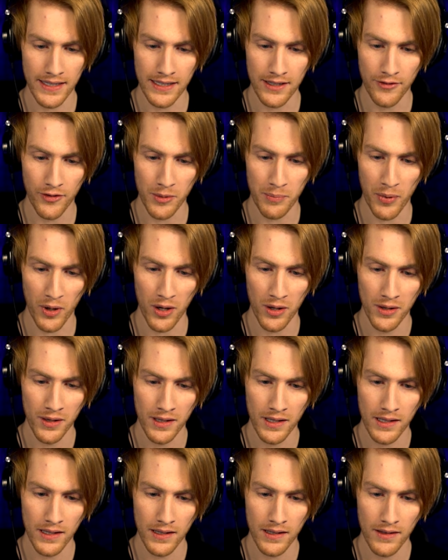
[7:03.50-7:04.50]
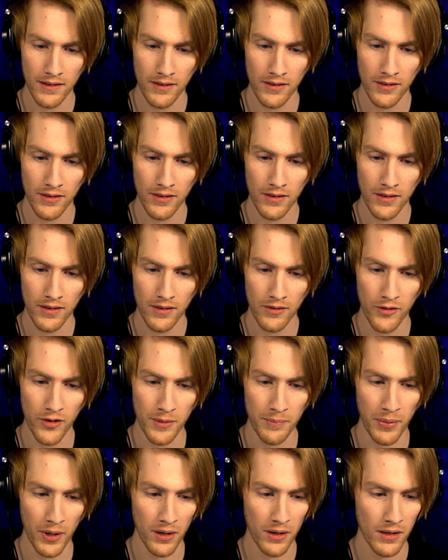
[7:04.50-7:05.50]
Need a football.
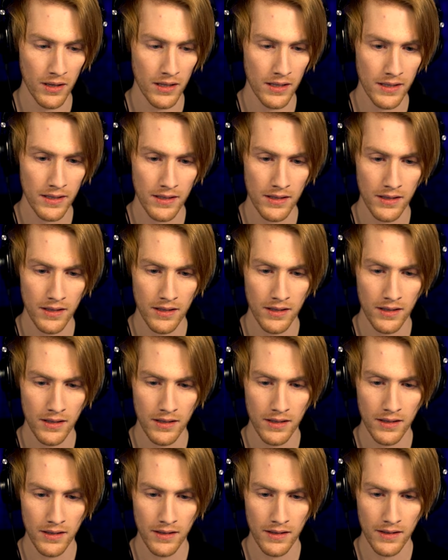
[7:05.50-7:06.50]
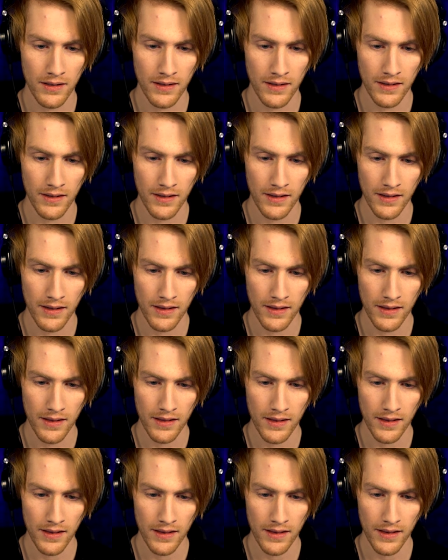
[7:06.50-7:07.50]
Football. You wanna come?
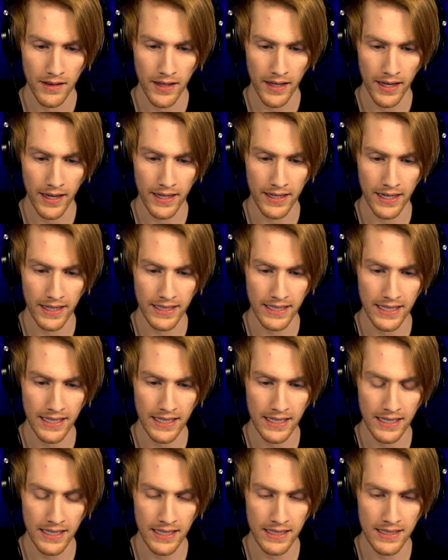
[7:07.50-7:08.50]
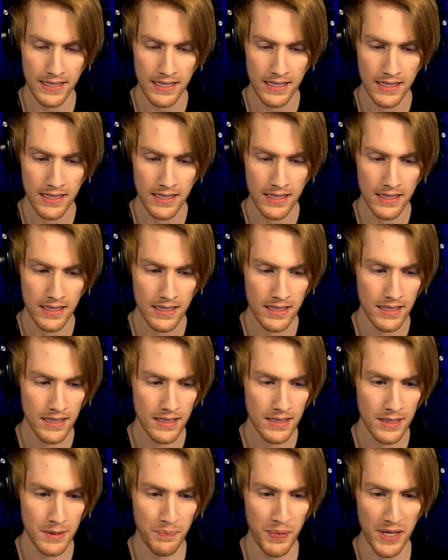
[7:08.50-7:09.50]
And I need... He's gonna see
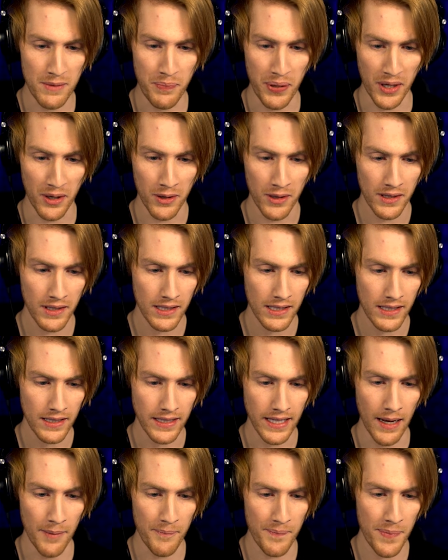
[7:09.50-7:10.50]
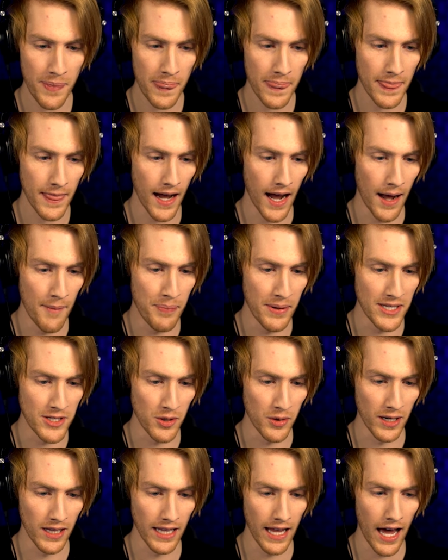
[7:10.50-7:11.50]
this. Speed oh, pill. come on, finish yep. it, finish it. I've been
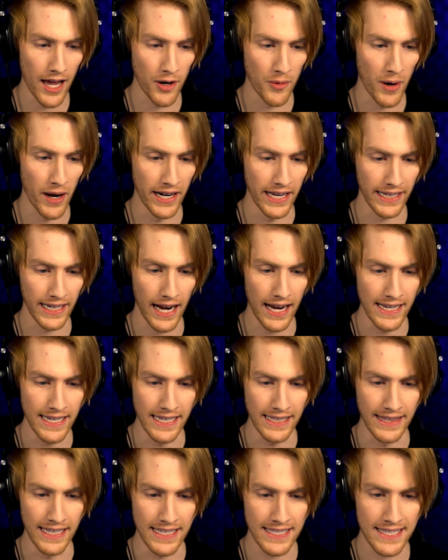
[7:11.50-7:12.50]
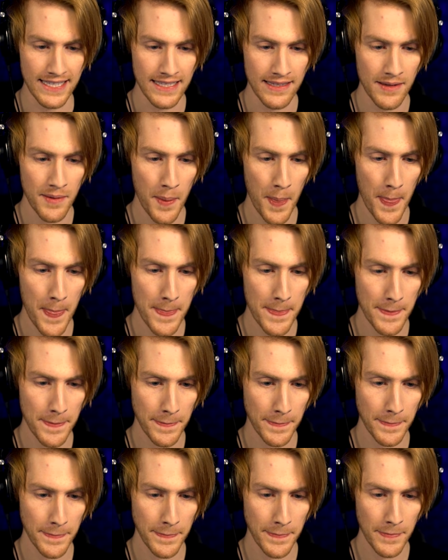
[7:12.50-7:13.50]
doing it. a lot of running. I need this. Come on,
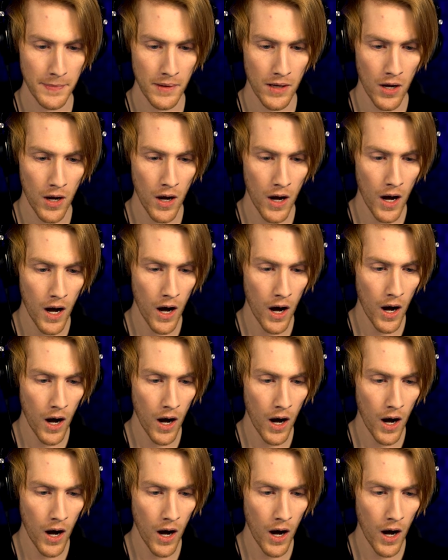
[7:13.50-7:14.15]
finish it.